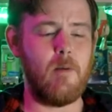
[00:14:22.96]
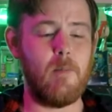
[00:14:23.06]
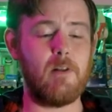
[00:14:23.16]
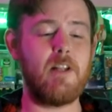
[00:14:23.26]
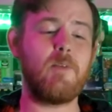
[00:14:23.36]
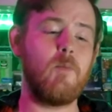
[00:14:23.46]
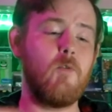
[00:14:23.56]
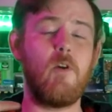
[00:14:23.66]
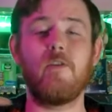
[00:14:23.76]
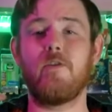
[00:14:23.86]
But let's
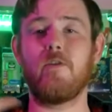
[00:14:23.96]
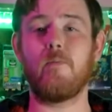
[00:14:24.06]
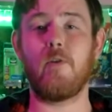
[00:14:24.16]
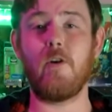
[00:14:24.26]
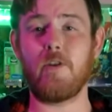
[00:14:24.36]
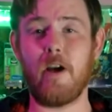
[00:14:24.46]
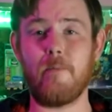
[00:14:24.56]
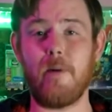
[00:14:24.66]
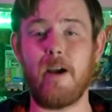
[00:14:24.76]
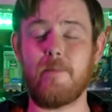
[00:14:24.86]
move on to the
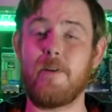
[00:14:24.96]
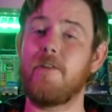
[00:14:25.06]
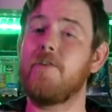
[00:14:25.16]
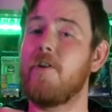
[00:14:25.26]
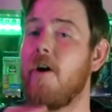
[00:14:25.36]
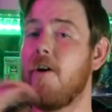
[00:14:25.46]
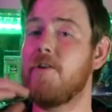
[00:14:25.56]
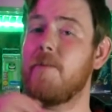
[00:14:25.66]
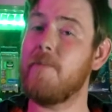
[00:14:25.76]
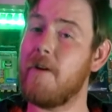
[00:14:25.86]
Proton Pack, because there are
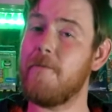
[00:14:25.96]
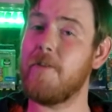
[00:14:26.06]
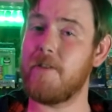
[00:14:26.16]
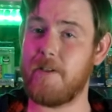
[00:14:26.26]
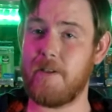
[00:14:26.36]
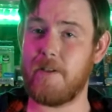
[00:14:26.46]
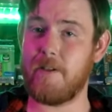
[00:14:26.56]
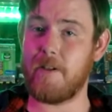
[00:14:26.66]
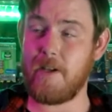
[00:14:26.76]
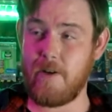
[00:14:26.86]
some
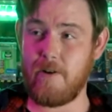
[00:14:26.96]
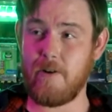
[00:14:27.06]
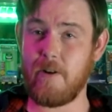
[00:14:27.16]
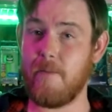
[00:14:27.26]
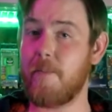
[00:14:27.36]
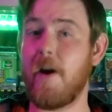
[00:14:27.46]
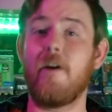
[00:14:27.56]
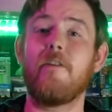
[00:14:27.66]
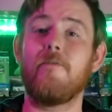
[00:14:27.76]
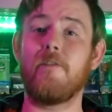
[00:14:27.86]
differences here
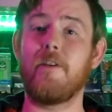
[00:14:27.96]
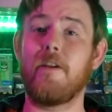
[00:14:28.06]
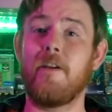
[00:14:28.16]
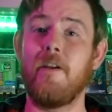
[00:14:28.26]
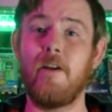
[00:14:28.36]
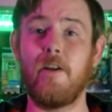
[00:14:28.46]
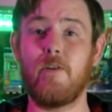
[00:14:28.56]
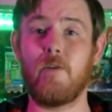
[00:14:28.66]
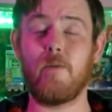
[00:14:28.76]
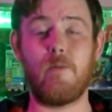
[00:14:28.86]
comparatively
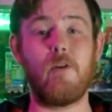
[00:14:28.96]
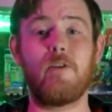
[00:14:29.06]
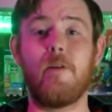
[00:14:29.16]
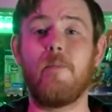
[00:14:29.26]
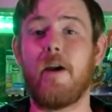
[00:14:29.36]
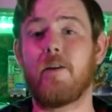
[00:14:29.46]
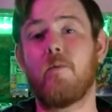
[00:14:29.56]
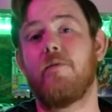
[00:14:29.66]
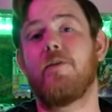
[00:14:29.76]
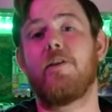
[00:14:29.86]
to the proton packs
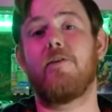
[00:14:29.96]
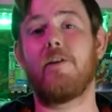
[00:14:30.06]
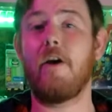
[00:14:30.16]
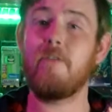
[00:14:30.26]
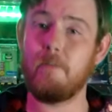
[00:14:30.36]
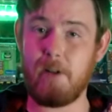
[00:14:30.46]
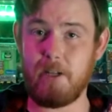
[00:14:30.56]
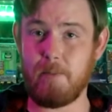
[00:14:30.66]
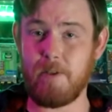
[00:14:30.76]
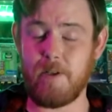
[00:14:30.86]
we've seen on the other
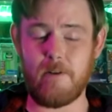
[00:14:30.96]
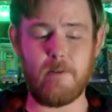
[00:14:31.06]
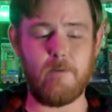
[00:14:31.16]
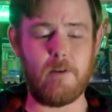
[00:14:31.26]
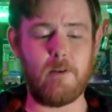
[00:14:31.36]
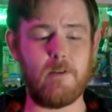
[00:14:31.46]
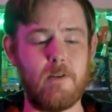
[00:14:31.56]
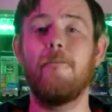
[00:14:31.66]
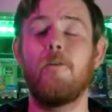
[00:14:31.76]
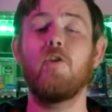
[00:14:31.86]
Plasma series
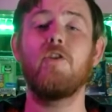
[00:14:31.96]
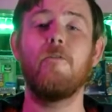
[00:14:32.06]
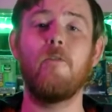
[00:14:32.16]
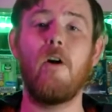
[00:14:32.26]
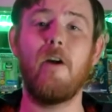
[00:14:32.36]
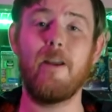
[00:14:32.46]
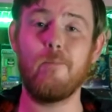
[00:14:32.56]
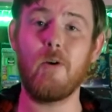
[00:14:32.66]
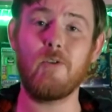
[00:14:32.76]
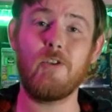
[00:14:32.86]
figures. First of all,
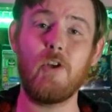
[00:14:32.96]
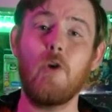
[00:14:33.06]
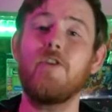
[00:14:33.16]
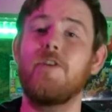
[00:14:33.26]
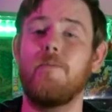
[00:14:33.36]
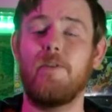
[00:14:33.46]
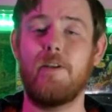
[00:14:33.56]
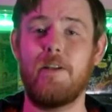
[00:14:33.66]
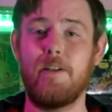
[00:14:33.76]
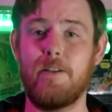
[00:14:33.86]
and most
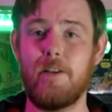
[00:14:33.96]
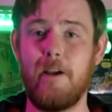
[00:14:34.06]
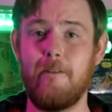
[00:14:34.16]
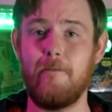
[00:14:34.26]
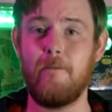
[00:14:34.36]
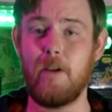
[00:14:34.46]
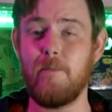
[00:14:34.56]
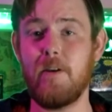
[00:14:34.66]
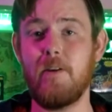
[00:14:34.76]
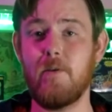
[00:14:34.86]
noticeably, is that
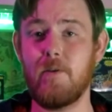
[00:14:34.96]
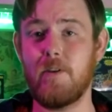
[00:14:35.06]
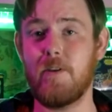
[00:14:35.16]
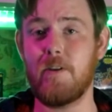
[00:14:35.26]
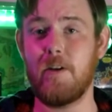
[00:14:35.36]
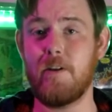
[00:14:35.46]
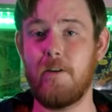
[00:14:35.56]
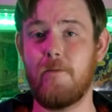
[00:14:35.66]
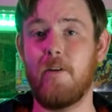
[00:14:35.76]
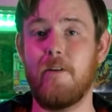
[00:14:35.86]
Phoebe uses a
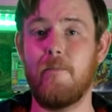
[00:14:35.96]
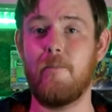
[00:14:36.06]
different